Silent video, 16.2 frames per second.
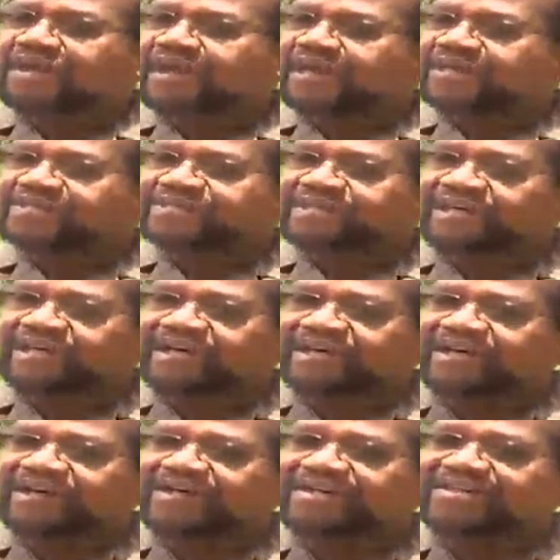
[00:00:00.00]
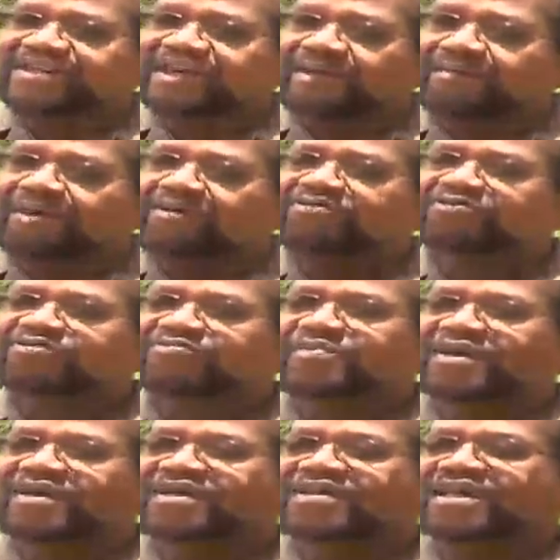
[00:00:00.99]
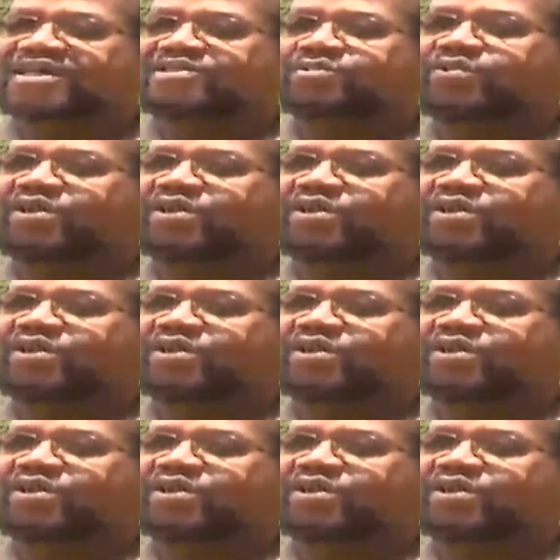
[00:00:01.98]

And uh, the amount of money that